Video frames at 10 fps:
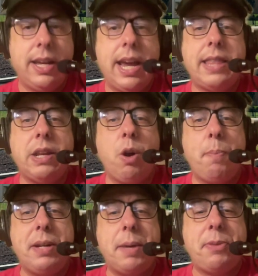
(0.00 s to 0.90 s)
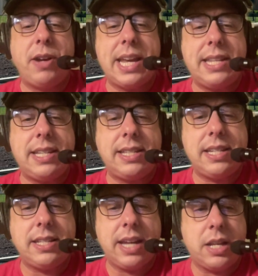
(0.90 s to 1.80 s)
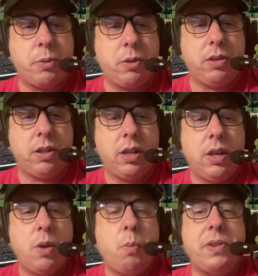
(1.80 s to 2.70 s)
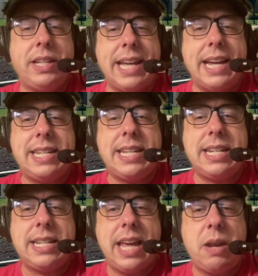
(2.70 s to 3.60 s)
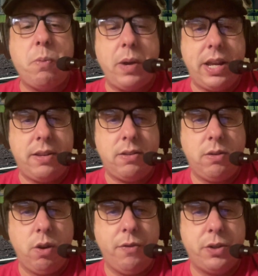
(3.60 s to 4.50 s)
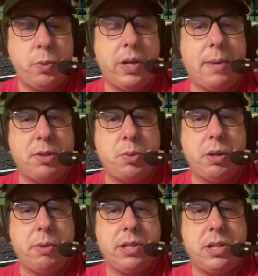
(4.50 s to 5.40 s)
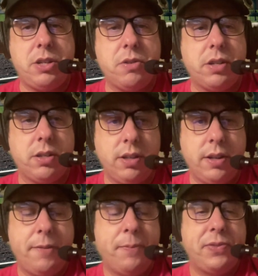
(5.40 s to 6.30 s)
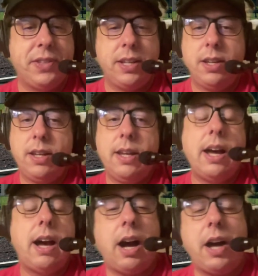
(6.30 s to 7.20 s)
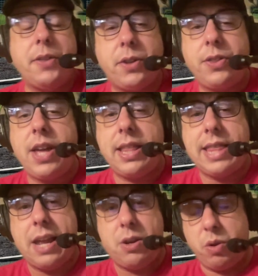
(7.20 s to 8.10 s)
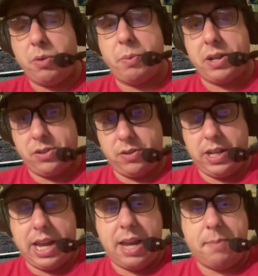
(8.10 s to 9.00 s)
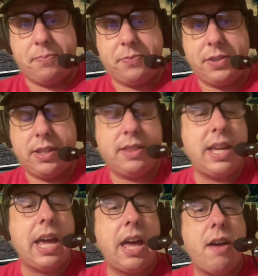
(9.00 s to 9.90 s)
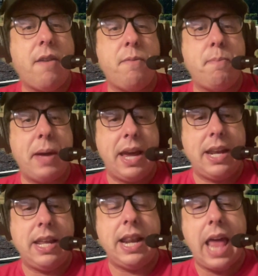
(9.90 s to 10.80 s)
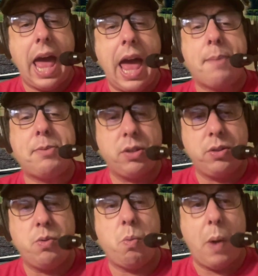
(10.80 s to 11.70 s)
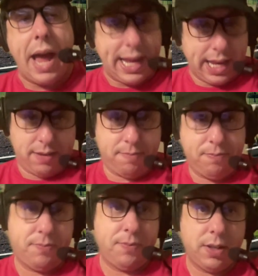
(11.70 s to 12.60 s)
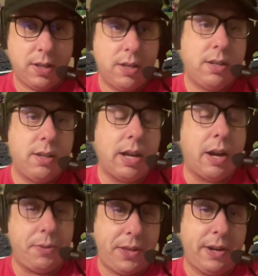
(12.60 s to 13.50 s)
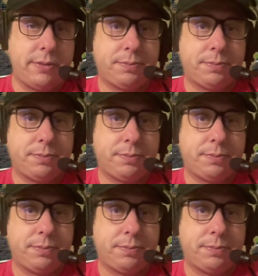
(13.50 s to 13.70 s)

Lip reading: and then opened up their ACC schedule with a 19-10 win over number 21 Duke. Other than that Northwestern game, they have been an absolute wagon out there.